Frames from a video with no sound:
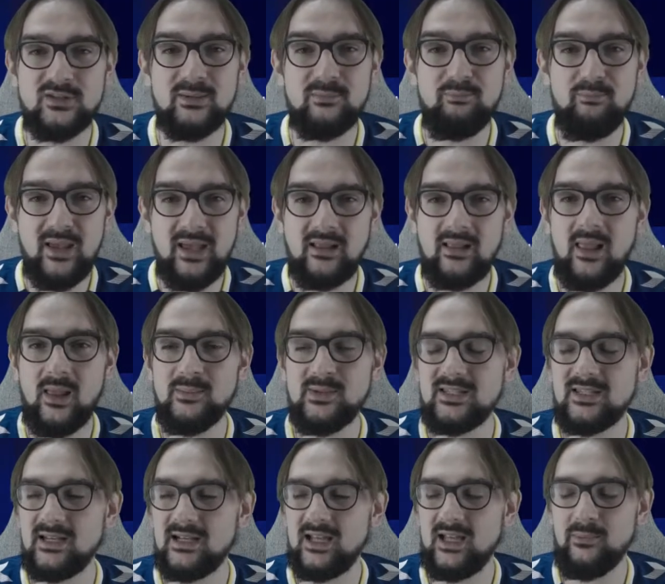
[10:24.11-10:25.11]
A big club is
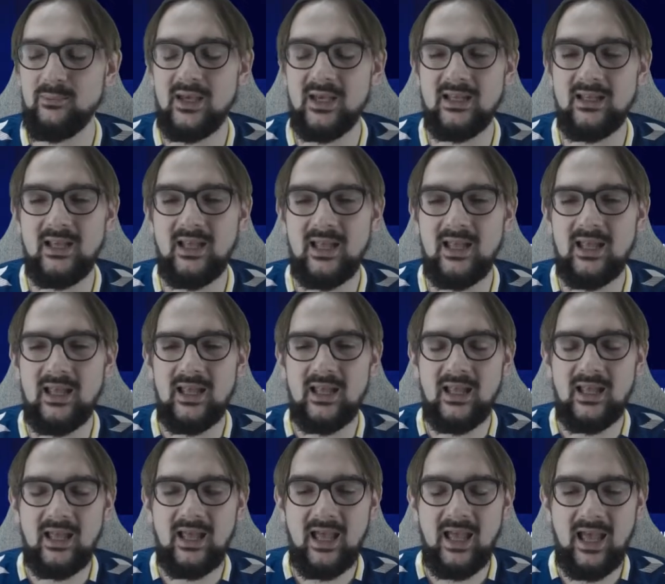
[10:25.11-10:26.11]
going to come in
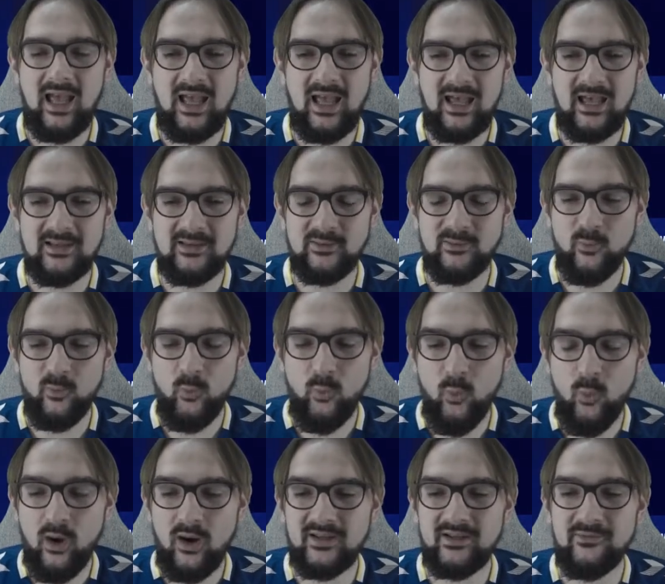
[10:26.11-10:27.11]
and
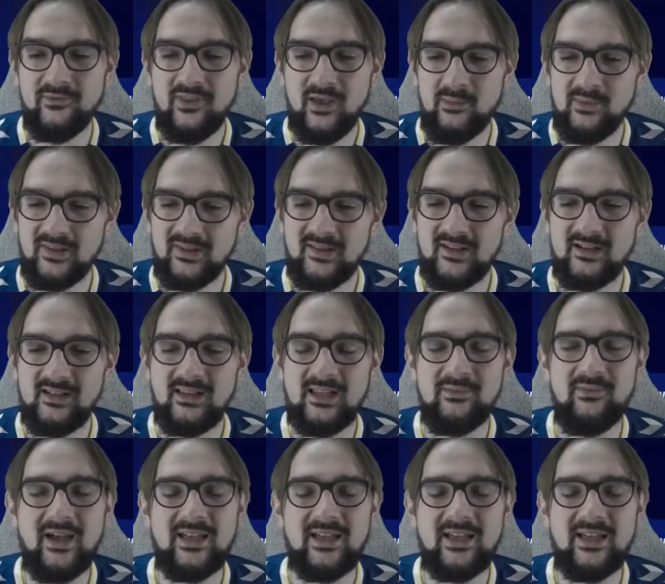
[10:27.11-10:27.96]
one of them is going to leave.